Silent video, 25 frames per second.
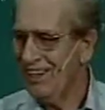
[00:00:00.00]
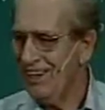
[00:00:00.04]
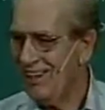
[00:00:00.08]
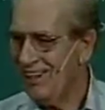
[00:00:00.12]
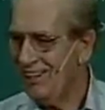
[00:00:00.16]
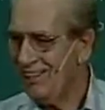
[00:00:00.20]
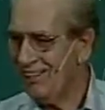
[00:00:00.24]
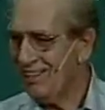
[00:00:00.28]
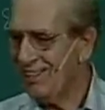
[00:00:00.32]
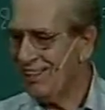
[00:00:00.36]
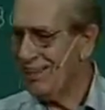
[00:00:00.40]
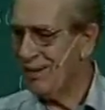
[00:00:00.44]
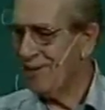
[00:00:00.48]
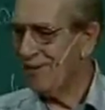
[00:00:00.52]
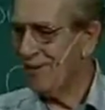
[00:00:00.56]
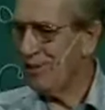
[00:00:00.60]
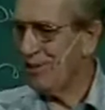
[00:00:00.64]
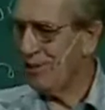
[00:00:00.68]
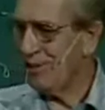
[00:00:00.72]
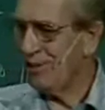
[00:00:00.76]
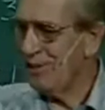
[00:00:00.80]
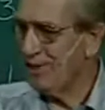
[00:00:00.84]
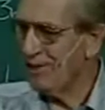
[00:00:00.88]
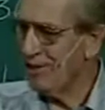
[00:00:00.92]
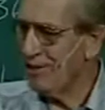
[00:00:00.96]
okay, we're
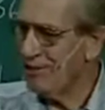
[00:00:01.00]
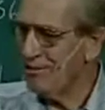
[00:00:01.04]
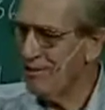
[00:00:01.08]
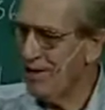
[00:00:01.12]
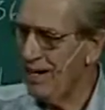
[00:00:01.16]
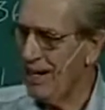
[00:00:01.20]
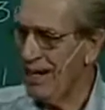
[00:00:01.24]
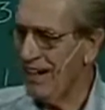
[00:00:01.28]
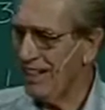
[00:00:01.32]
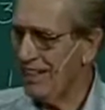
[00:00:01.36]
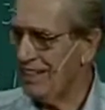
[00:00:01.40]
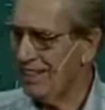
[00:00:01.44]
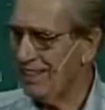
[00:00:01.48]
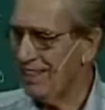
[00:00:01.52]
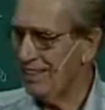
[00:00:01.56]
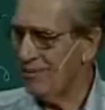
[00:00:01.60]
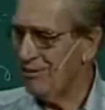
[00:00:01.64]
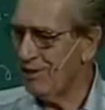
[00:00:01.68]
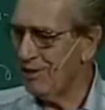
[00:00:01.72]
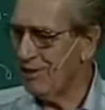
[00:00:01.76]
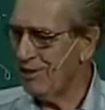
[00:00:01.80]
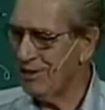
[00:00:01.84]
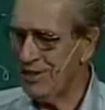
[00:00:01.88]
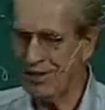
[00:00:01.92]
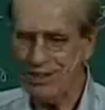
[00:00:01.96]
going to go back and then
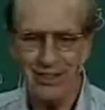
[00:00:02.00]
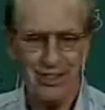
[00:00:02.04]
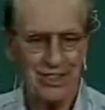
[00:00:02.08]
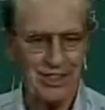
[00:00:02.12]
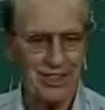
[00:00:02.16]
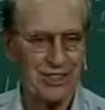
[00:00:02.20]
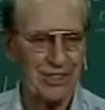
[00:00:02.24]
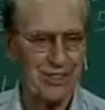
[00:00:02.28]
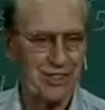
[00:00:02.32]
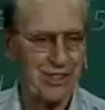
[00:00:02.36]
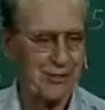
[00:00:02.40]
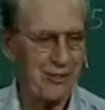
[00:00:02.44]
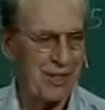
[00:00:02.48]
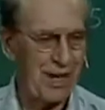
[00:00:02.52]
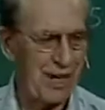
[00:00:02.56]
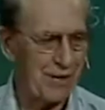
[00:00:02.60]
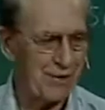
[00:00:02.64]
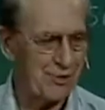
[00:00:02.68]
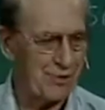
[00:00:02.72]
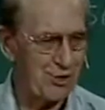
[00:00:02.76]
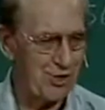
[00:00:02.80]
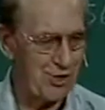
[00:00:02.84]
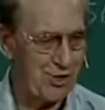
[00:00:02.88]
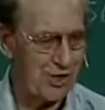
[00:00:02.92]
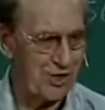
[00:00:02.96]
we're going to look at some
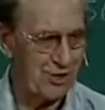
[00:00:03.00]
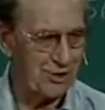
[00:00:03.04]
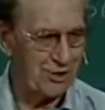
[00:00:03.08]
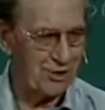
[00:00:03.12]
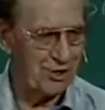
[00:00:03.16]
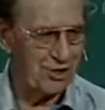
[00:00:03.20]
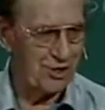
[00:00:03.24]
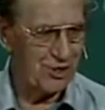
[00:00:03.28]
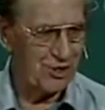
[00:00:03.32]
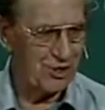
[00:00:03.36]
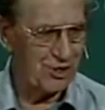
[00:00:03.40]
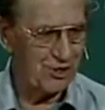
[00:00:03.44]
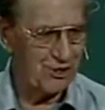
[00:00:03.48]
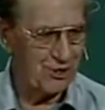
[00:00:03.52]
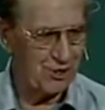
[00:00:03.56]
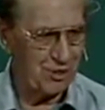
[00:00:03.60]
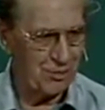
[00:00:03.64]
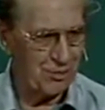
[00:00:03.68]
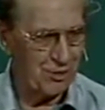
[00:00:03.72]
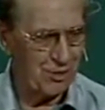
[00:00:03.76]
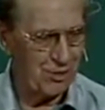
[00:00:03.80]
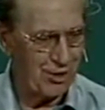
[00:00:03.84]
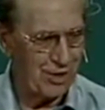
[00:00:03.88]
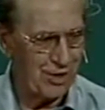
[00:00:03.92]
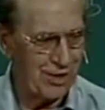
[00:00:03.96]
absolutes. So
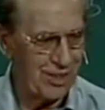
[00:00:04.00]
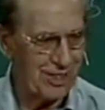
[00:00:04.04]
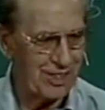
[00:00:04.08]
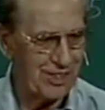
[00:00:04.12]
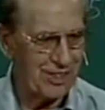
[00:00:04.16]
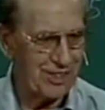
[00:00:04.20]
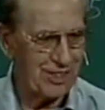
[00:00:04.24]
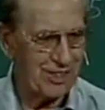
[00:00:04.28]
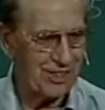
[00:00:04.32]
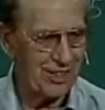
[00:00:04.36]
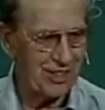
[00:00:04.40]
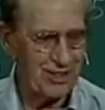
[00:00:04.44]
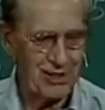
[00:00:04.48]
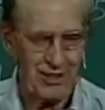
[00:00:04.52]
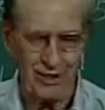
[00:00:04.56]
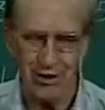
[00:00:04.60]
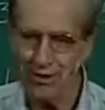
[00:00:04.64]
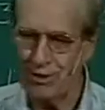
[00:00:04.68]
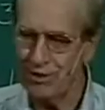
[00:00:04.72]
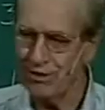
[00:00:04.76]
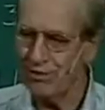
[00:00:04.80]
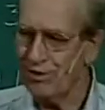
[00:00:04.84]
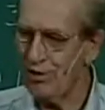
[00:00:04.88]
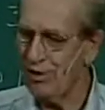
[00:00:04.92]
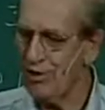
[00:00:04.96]
put all this on
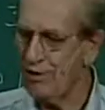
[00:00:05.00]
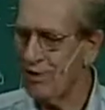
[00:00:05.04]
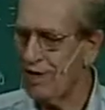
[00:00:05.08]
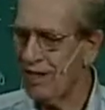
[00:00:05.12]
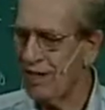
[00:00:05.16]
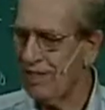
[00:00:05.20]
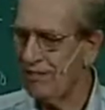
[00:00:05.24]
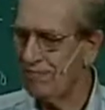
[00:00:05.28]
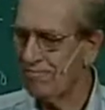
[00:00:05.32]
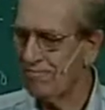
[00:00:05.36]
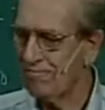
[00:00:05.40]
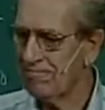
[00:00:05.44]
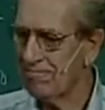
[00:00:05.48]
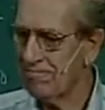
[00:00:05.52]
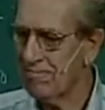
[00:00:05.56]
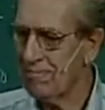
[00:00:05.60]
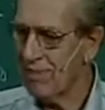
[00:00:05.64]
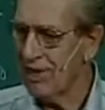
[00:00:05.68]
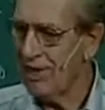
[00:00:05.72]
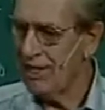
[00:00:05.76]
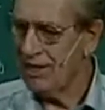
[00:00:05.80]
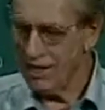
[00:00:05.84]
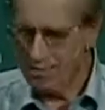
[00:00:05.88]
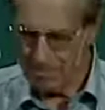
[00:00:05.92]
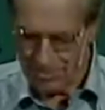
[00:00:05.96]
hold for a minute.
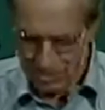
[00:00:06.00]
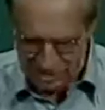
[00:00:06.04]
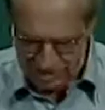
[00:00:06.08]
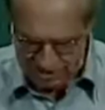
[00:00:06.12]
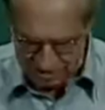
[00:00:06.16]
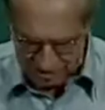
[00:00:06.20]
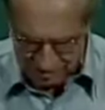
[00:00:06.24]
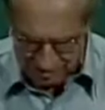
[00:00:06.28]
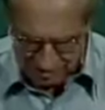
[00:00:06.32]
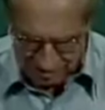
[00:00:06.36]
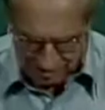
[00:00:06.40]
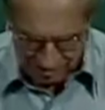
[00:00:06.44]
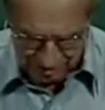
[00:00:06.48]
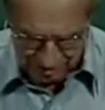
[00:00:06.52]
Come back with me to